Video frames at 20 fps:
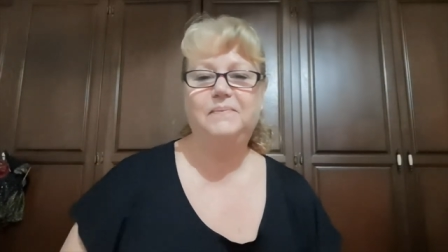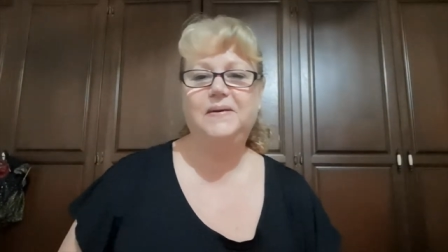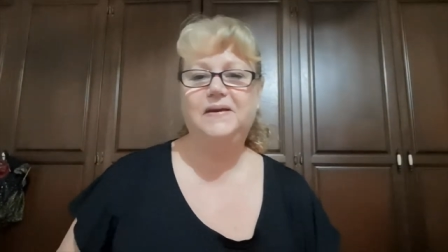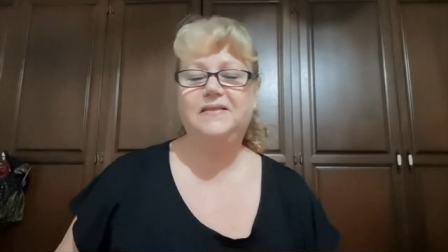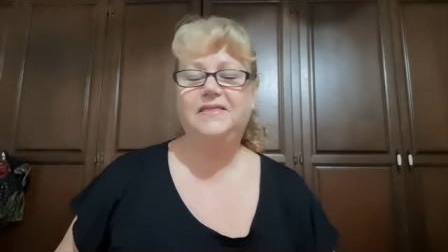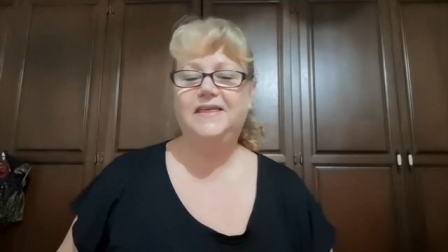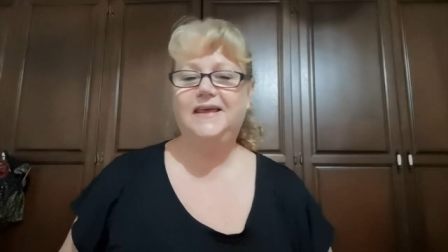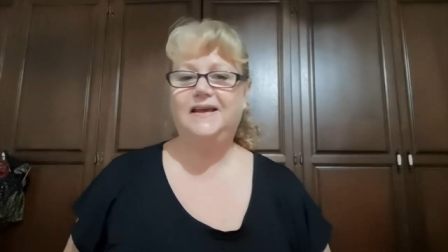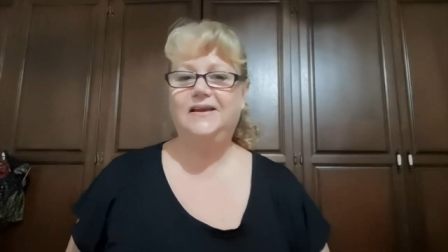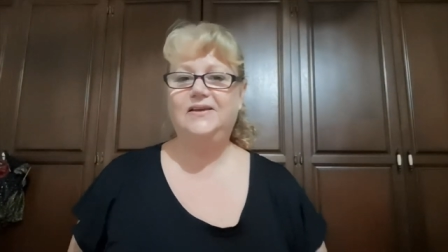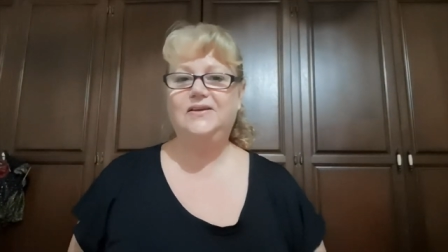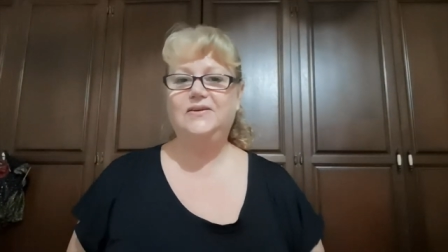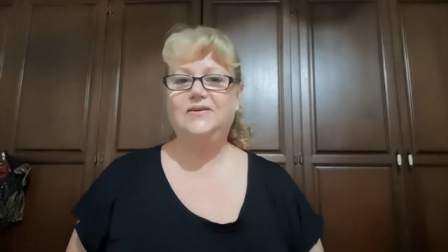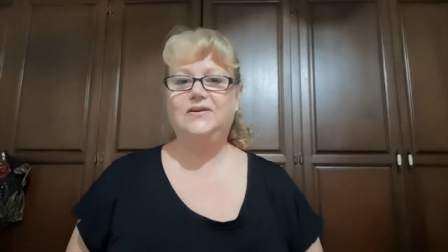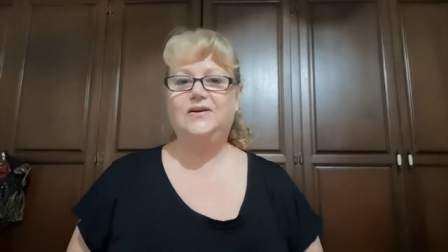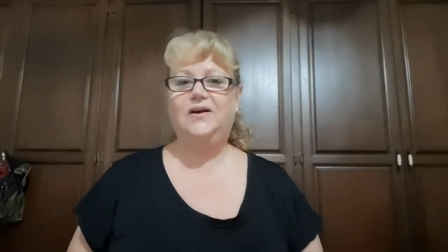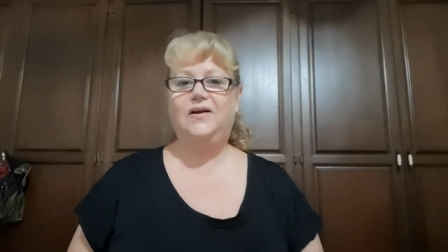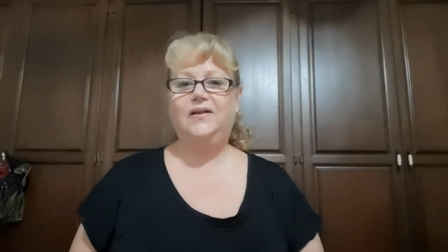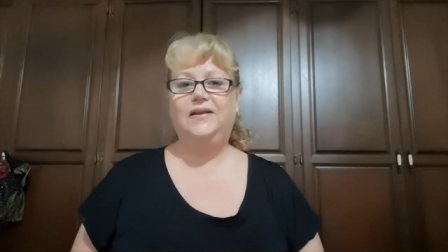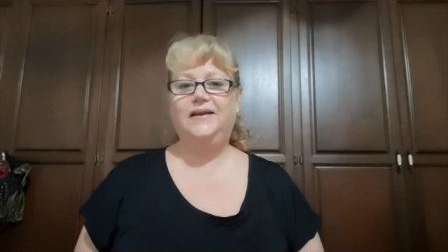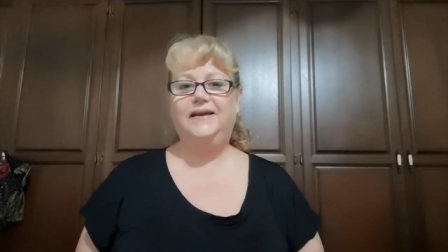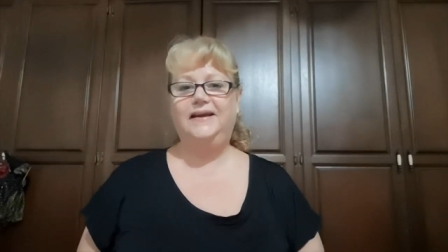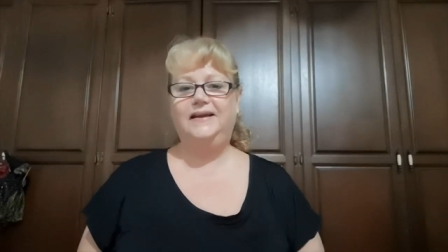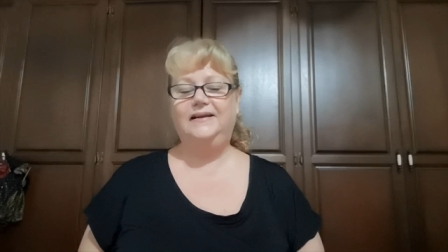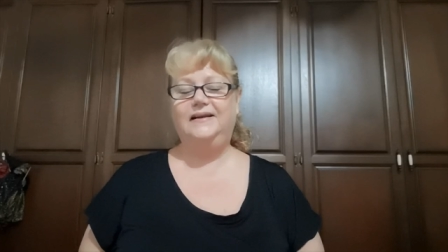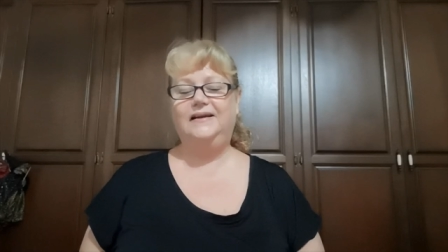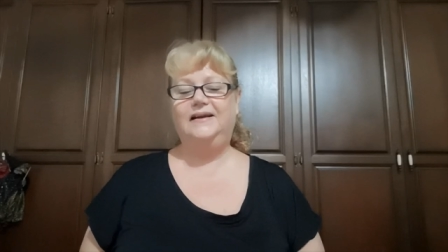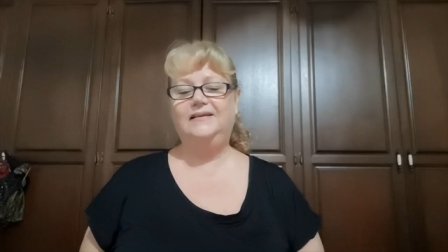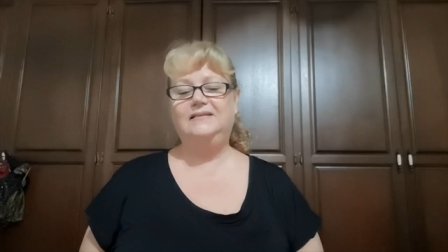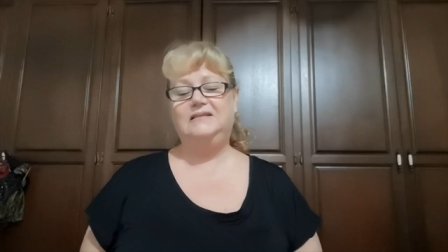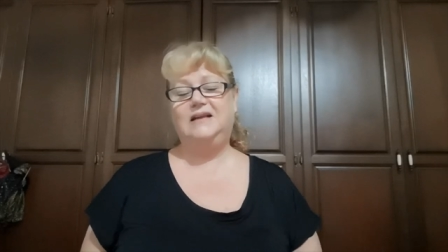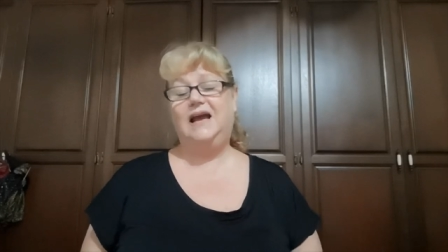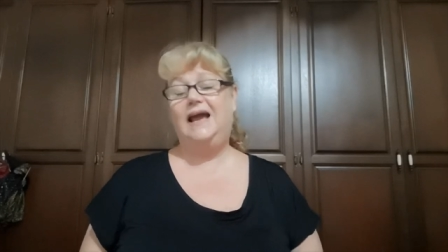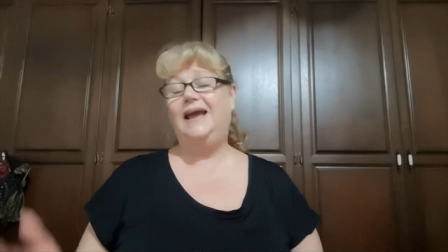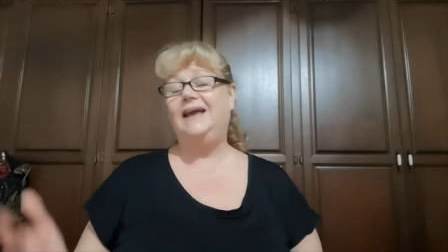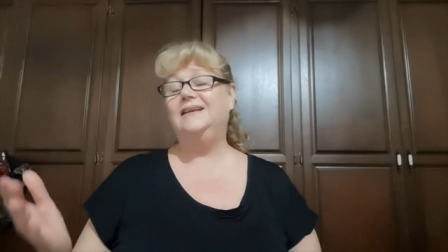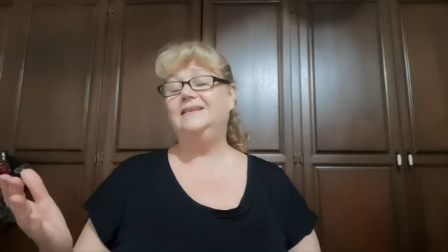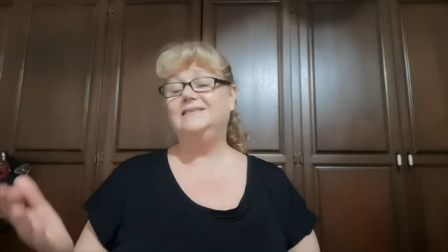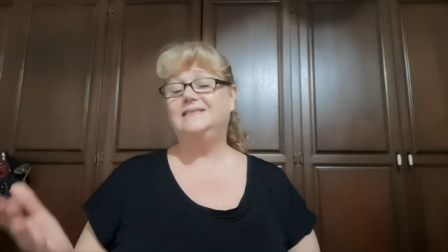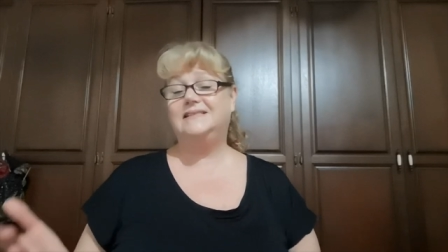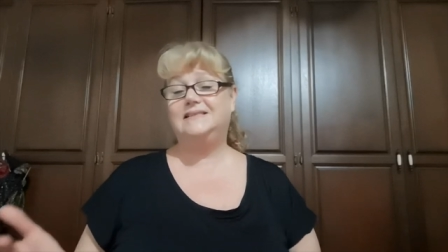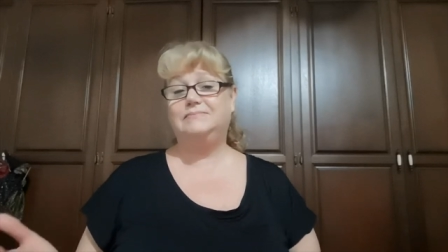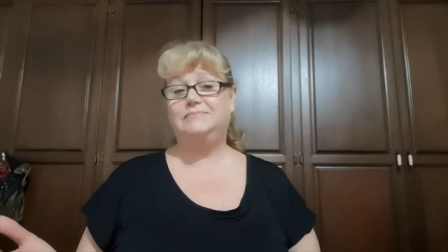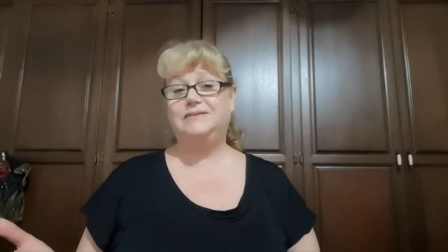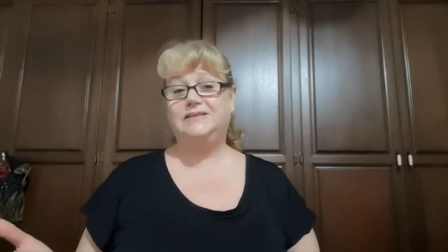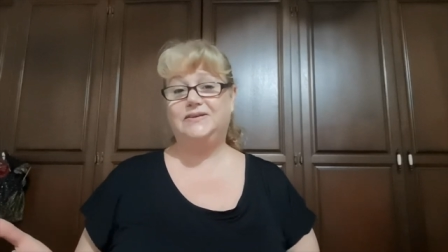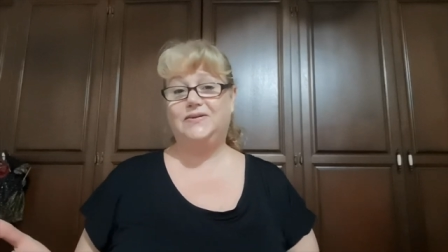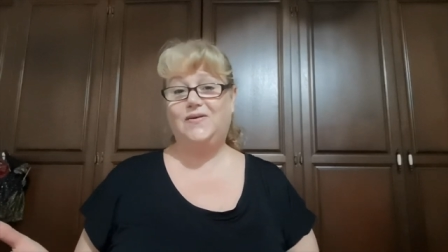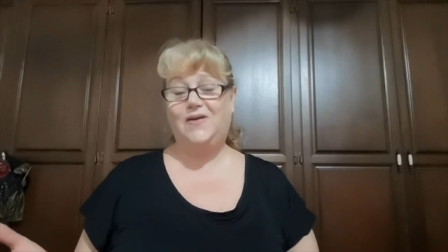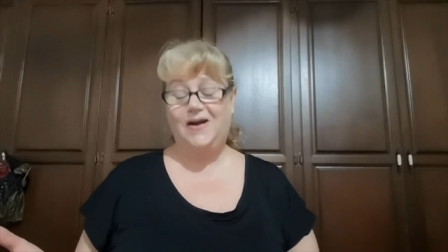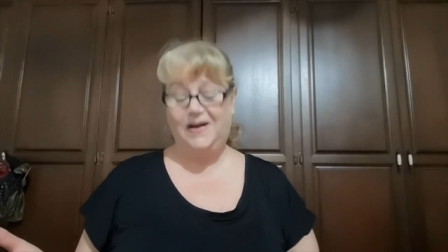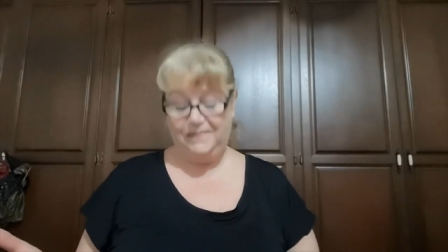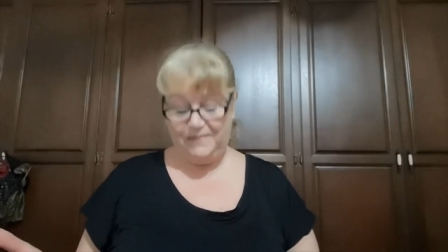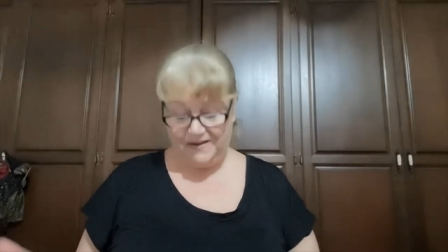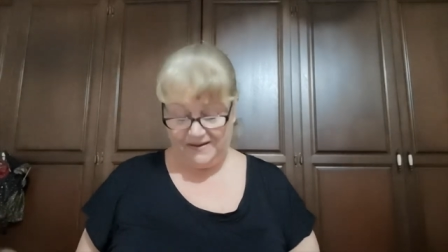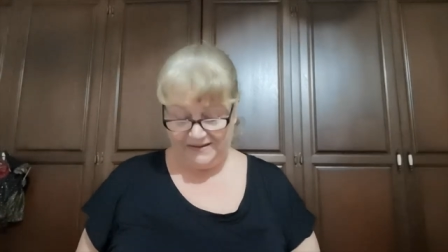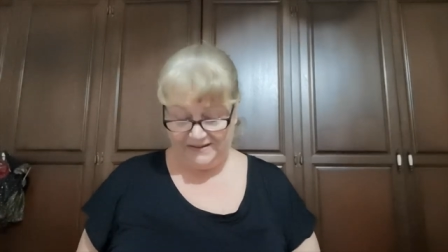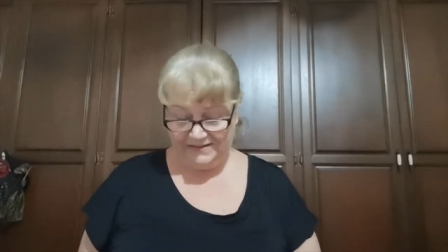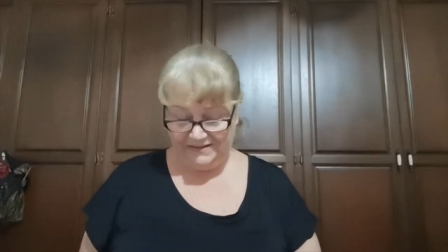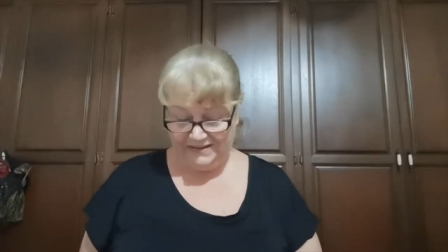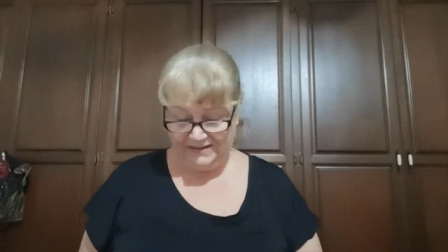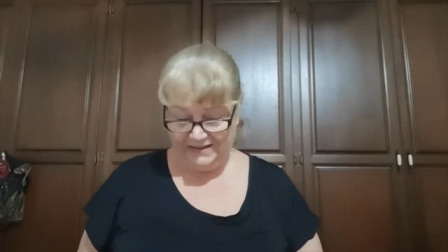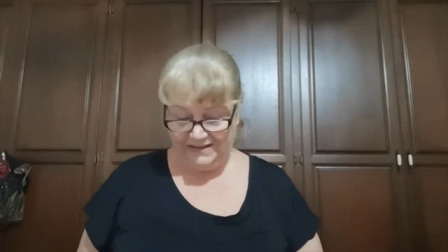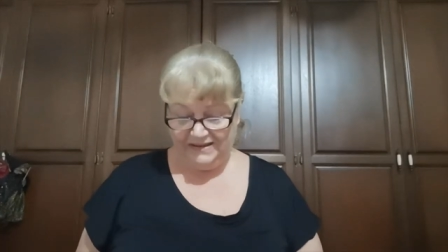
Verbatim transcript: Big thank you, Colleen, uh, and a subscriber.